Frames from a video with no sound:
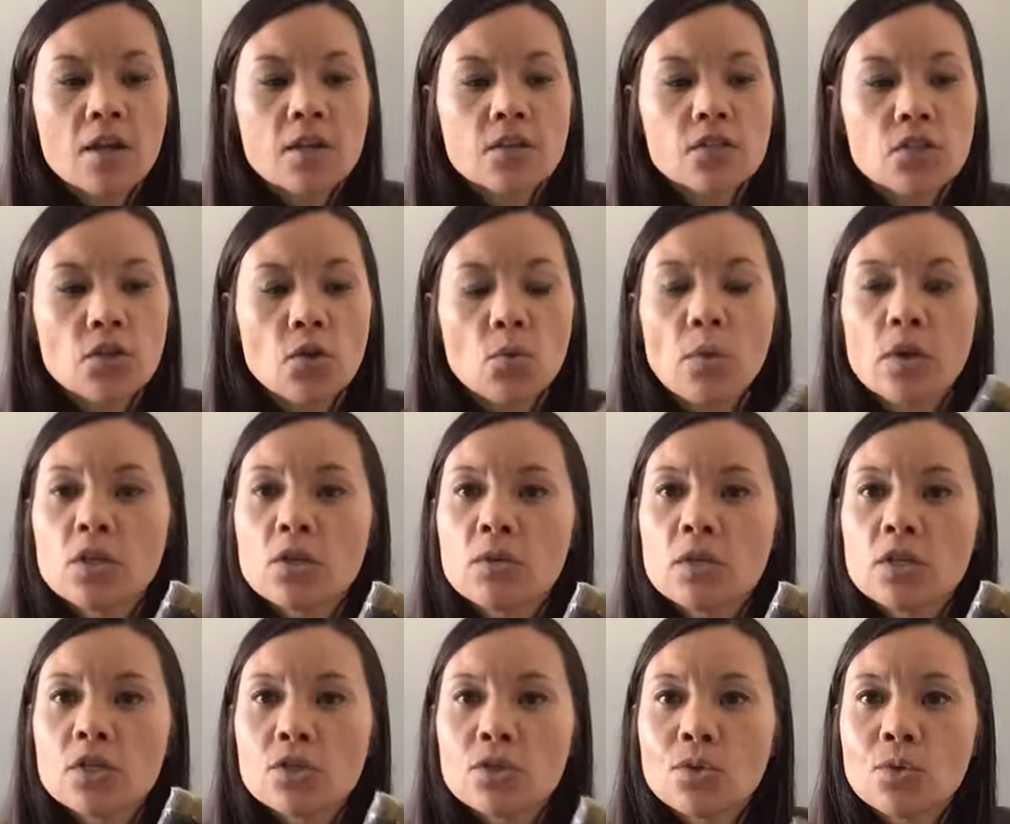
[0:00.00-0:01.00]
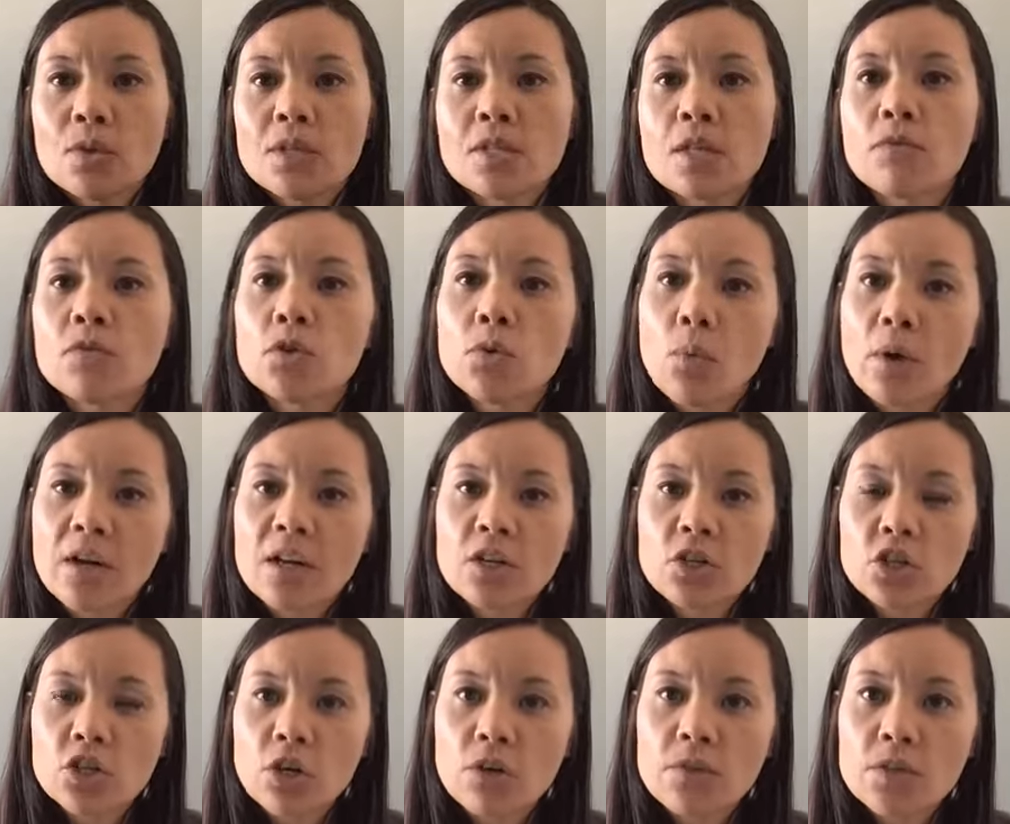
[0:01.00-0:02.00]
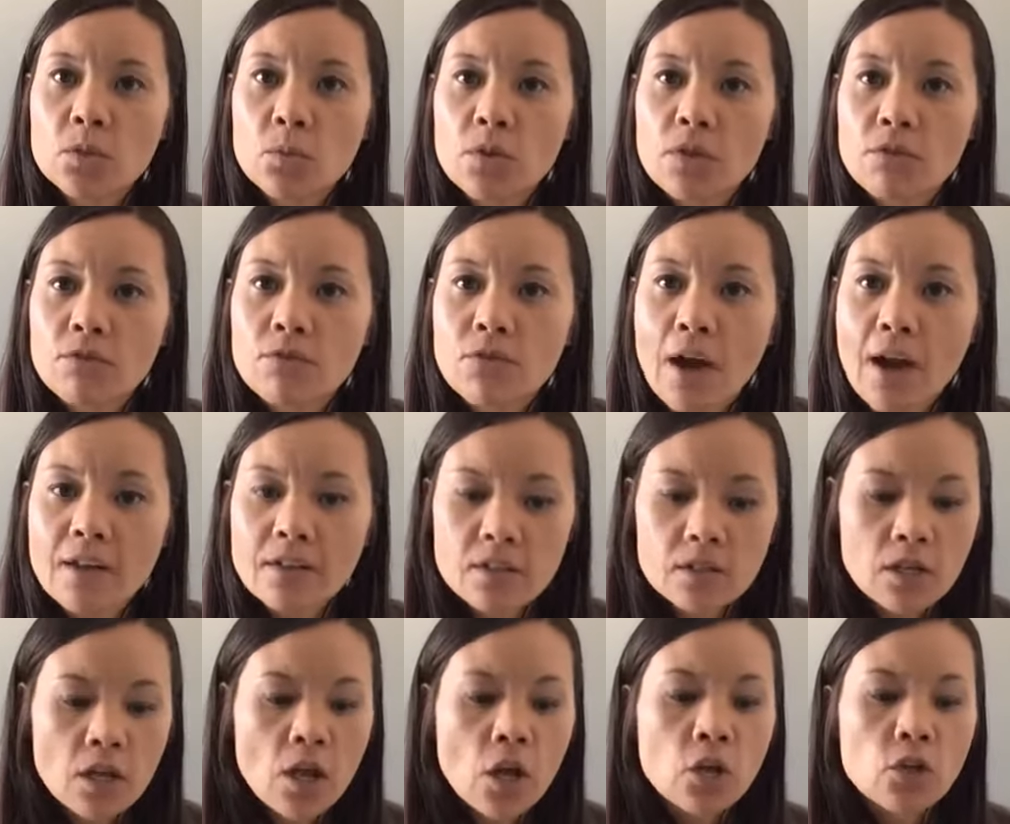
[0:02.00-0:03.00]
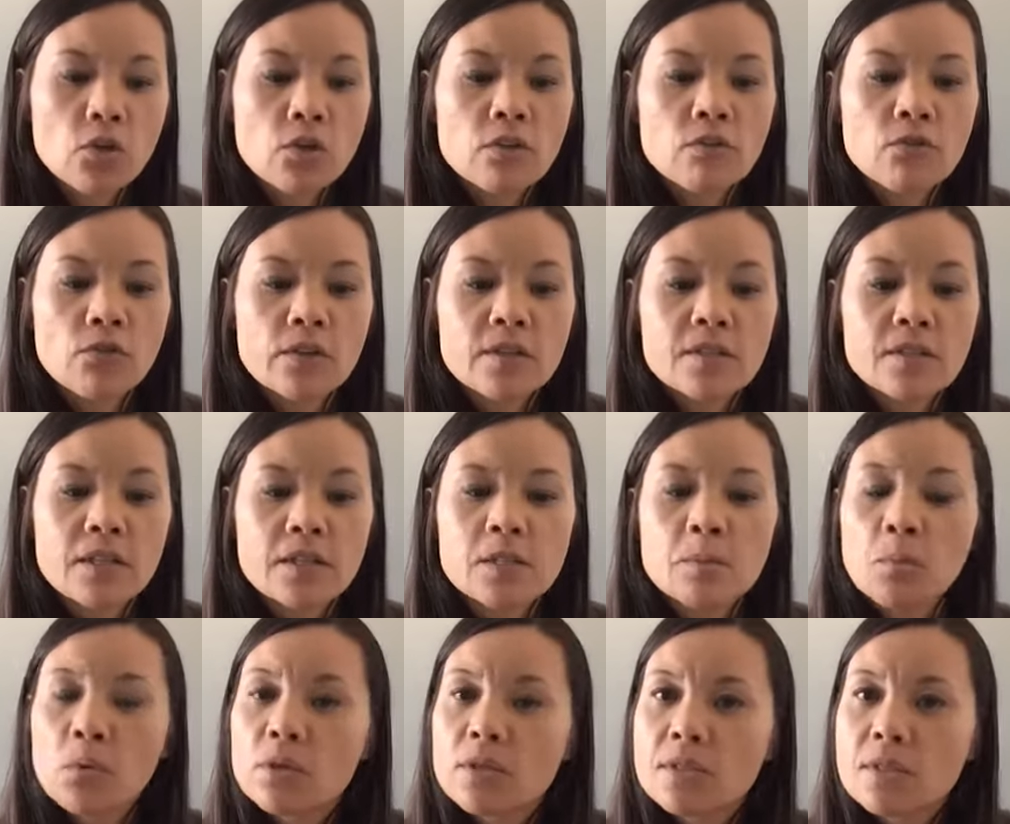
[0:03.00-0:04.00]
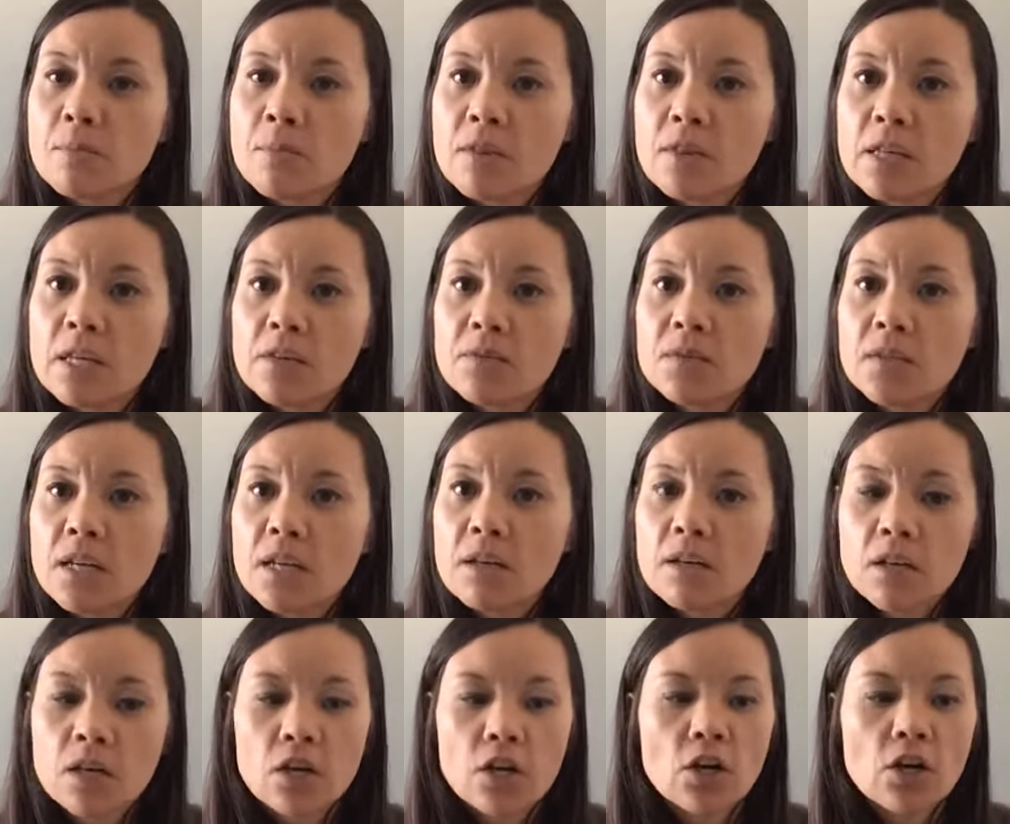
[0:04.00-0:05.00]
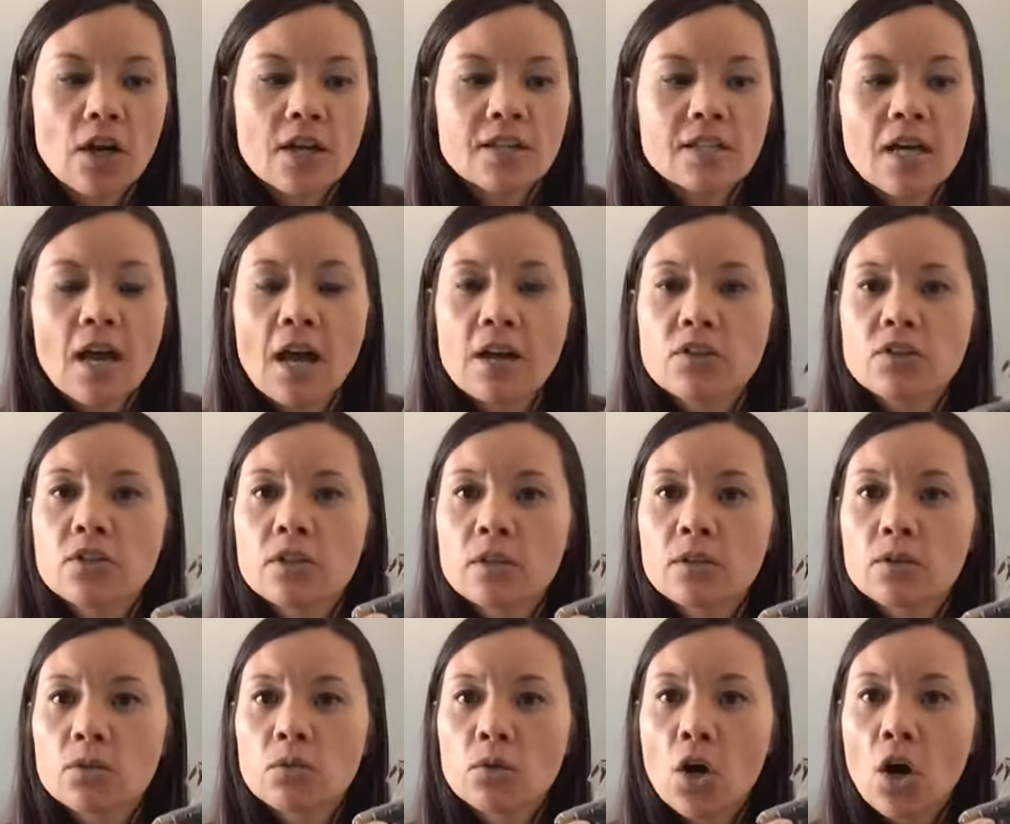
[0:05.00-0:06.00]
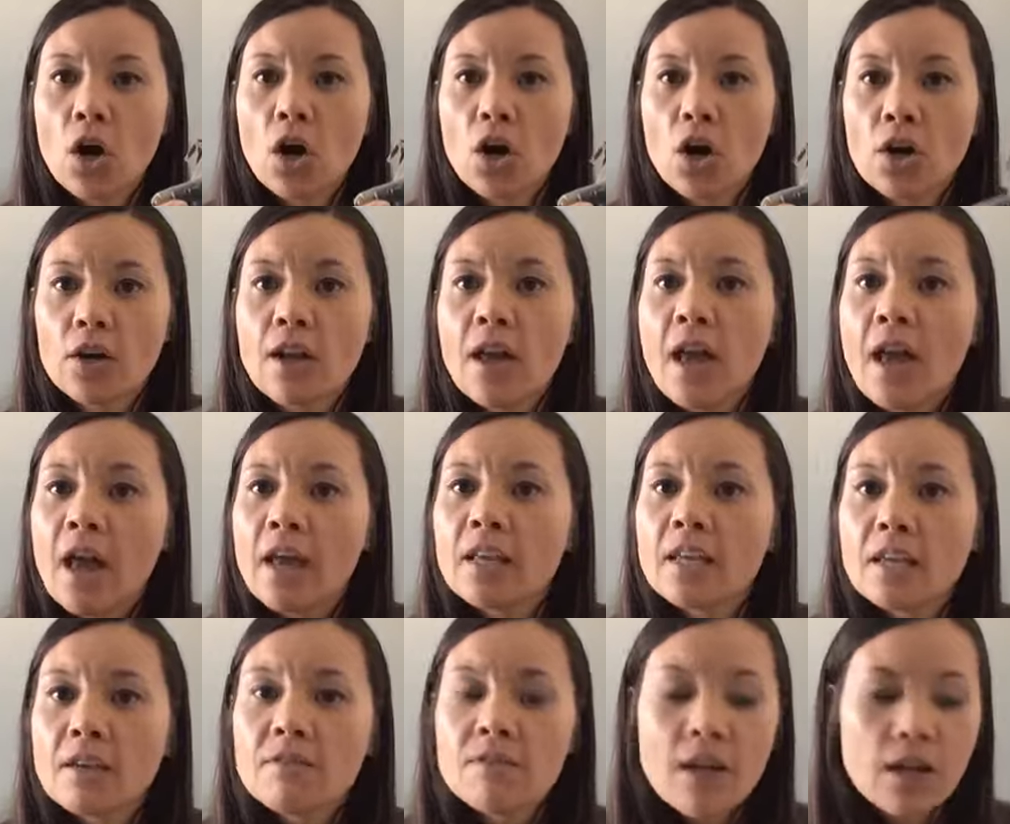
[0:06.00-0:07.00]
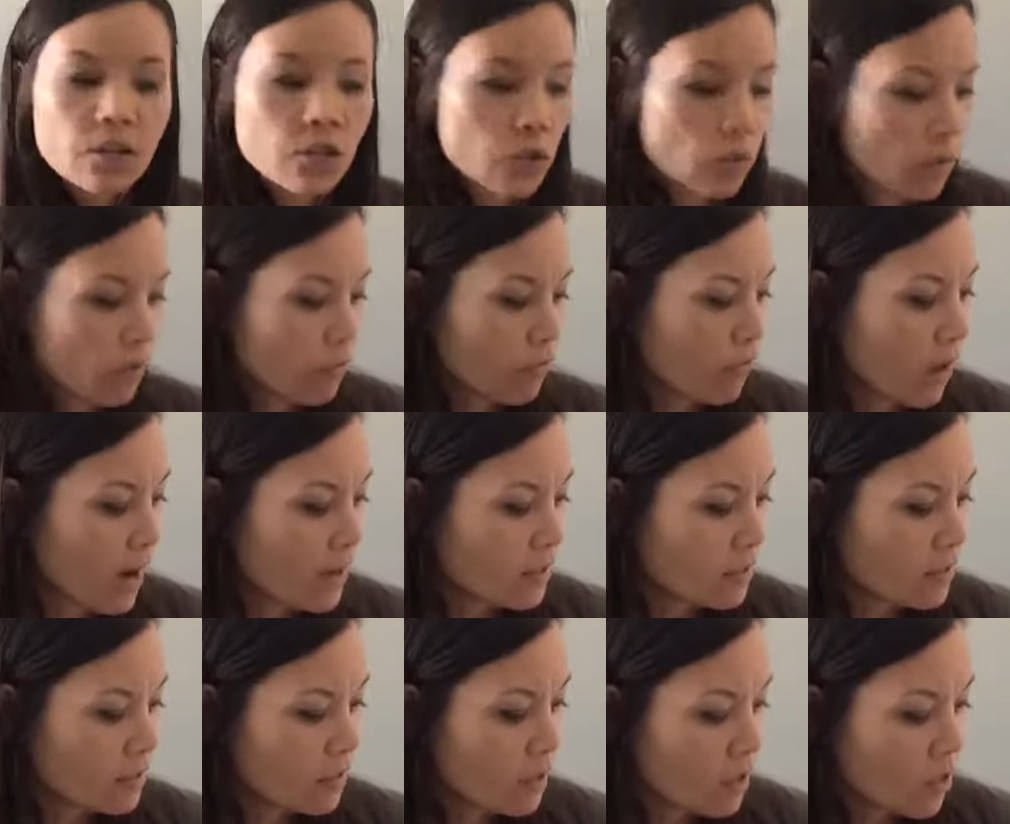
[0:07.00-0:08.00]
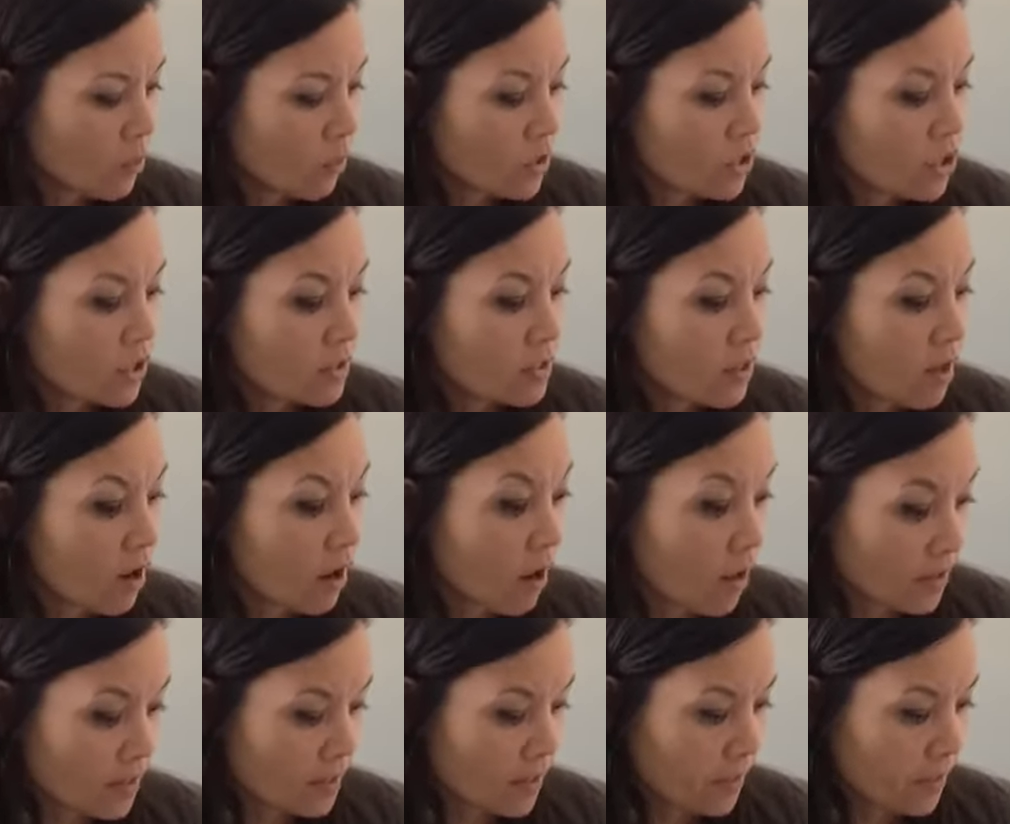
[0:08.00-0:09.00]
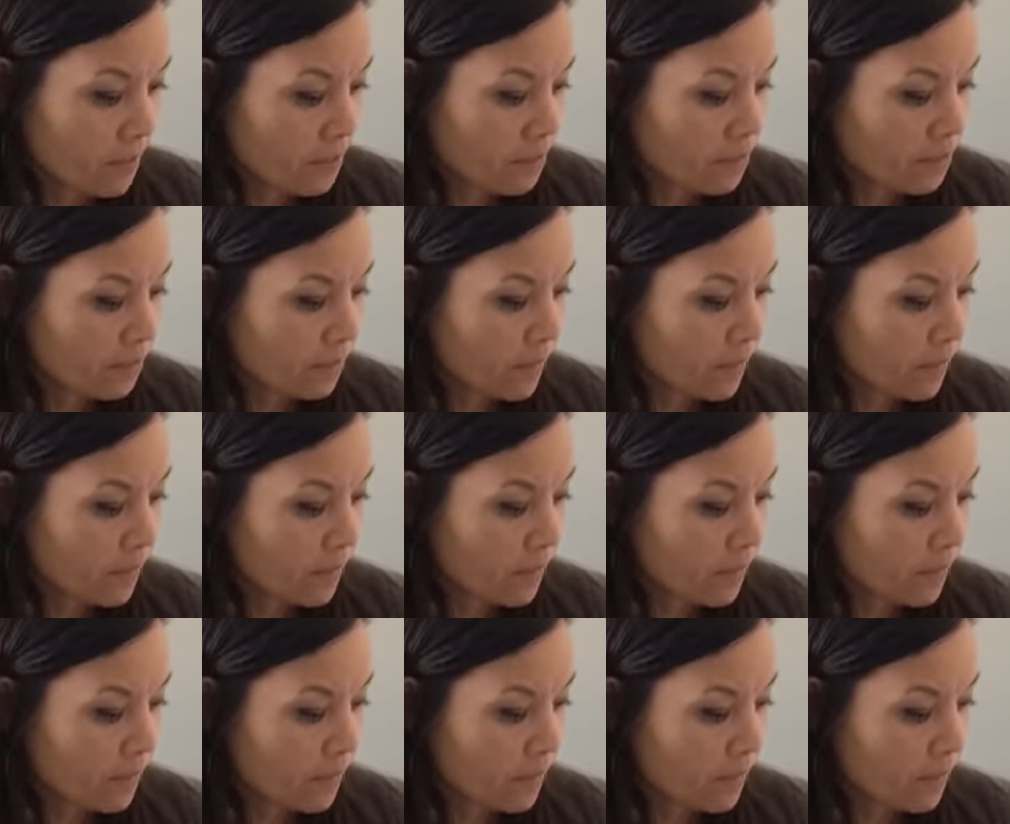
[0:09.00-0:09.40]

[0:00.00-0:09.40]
So what you can do is, if you wanted to share this with a friend, you can, for instance, put some thiis in here, attach the little card, and give that to a friend, which is awesome.